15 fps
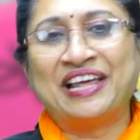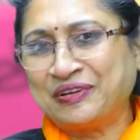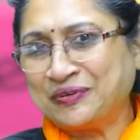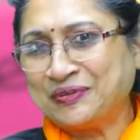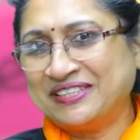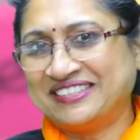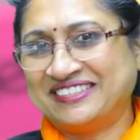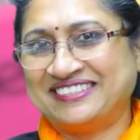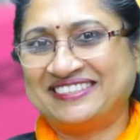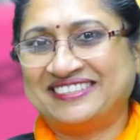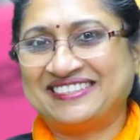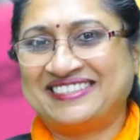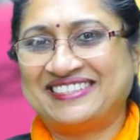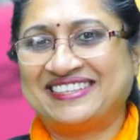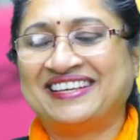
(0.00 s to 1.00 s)
Hello
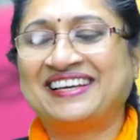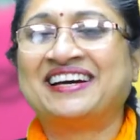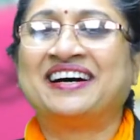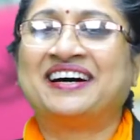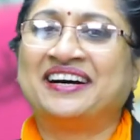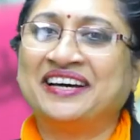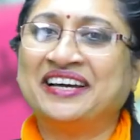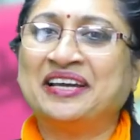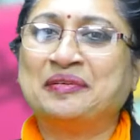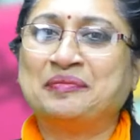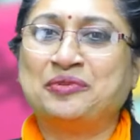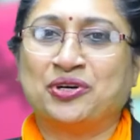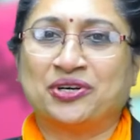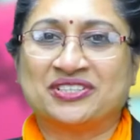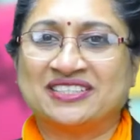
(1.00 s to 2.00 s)
learners, I
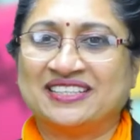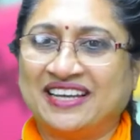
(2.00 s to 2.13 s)
am Dr.